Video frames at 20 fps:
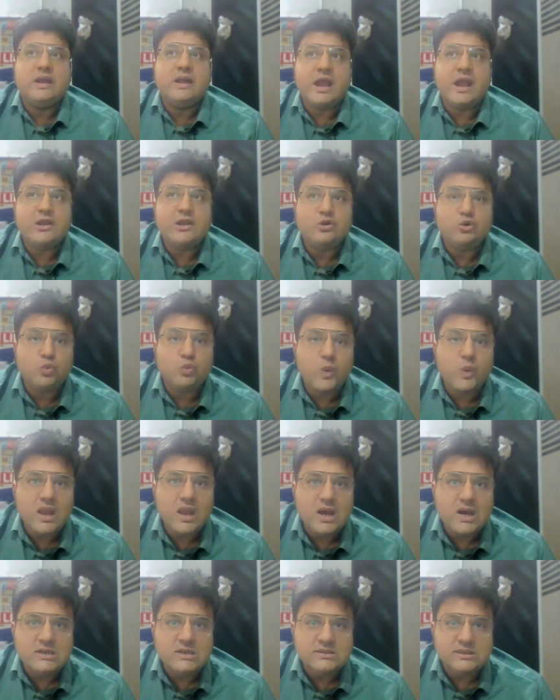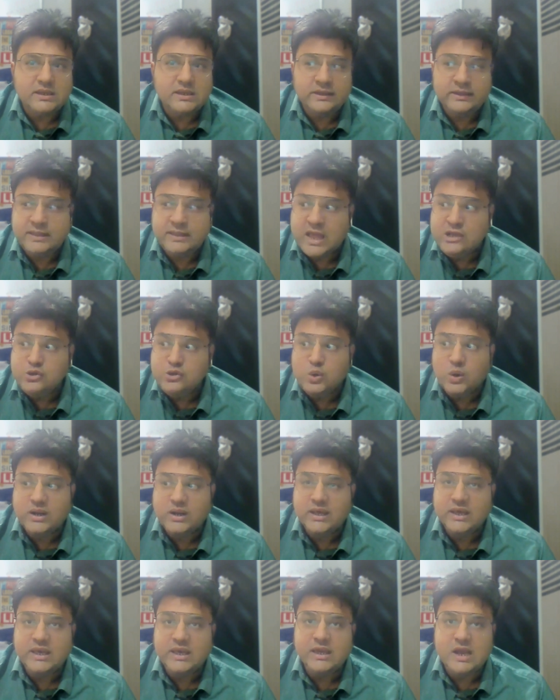10 to 12 hours and then you
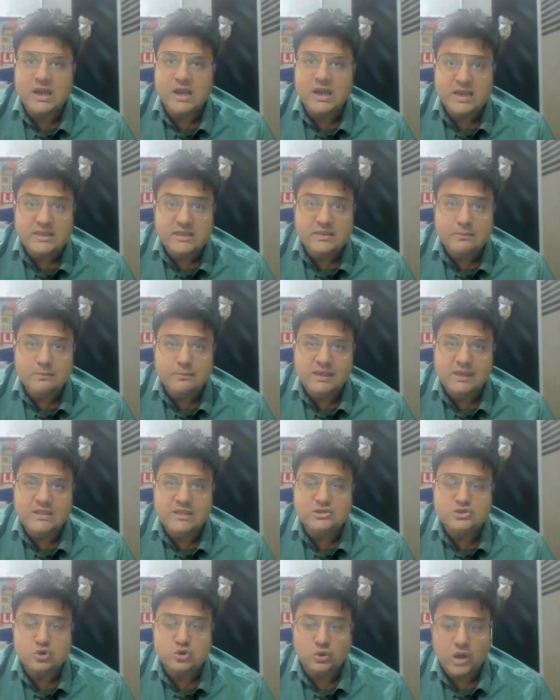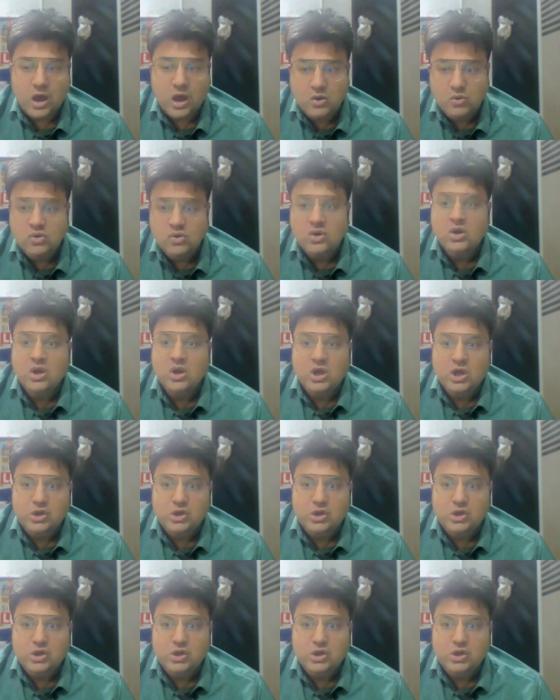are taking again the meal so now